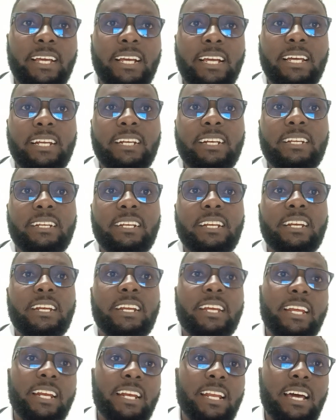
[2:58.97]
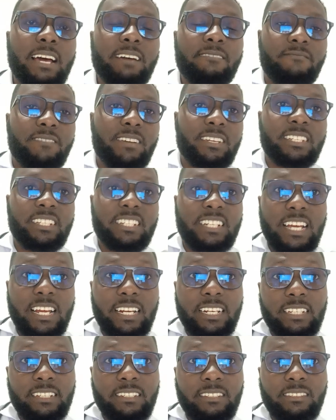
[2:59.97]
Gardnerella
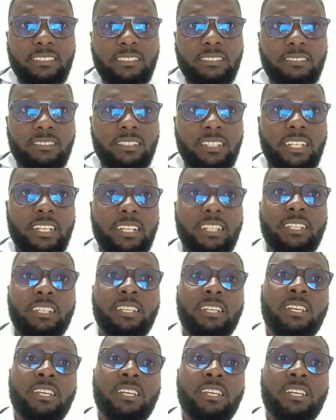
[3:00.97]
vaginalis, okay.